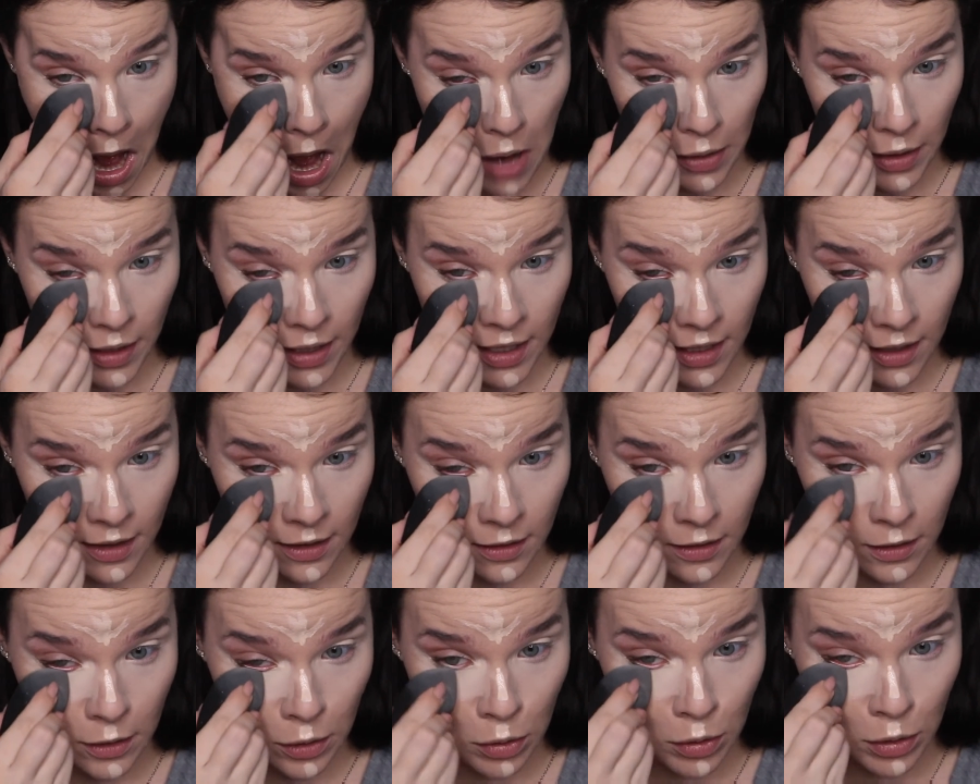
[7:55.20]
Okay,
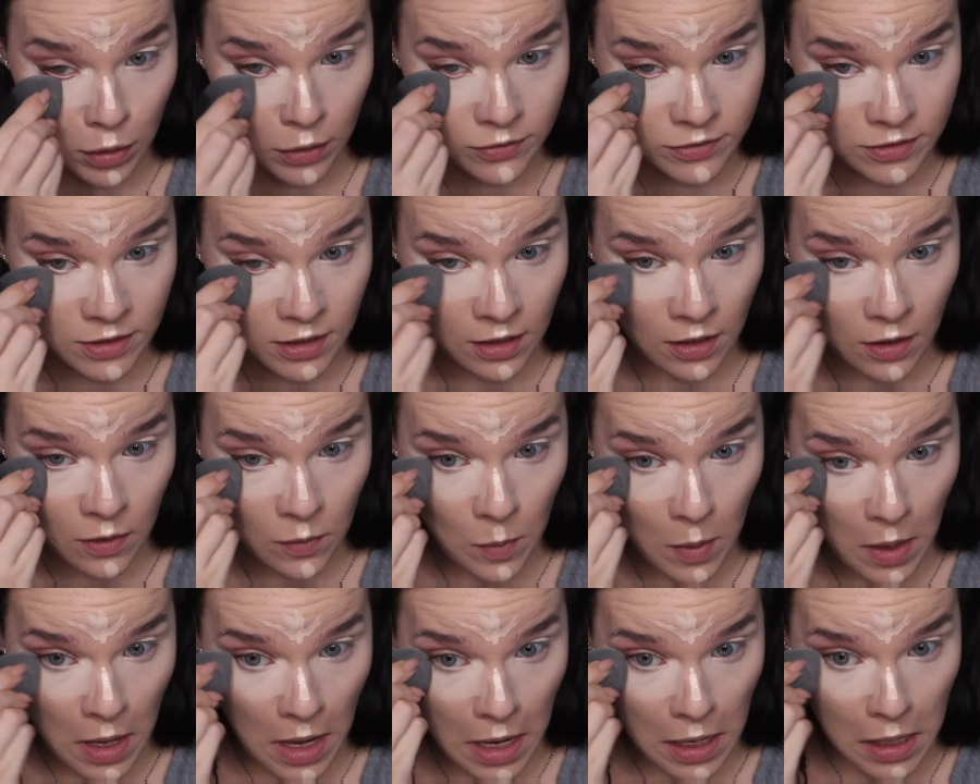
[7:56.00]
a little goes a
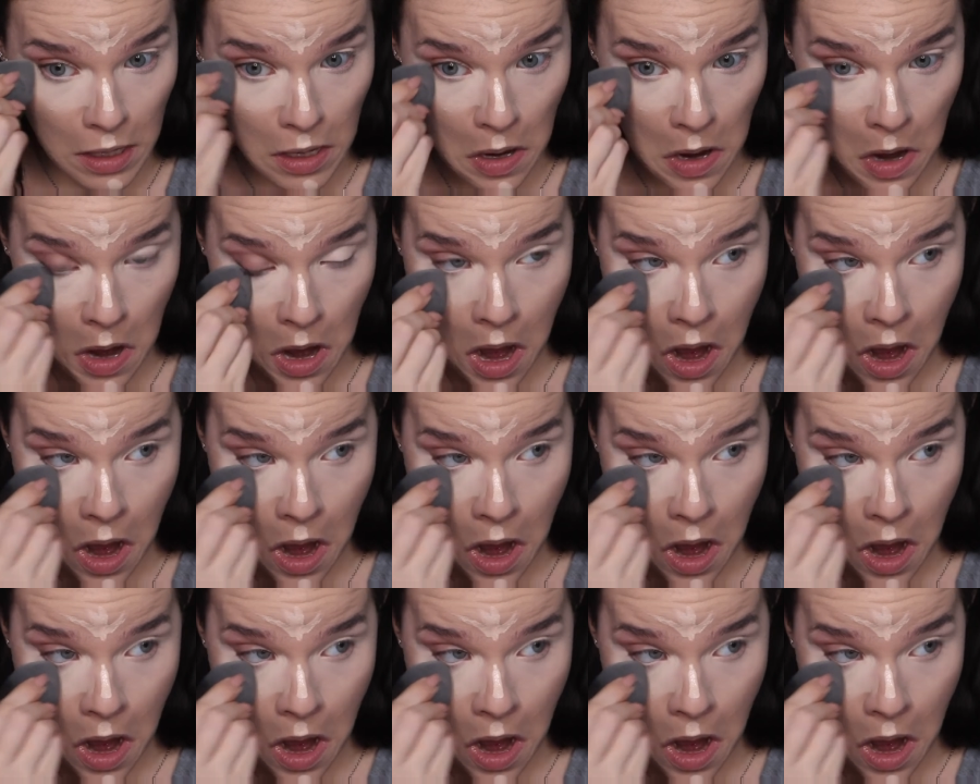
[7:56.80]
long way.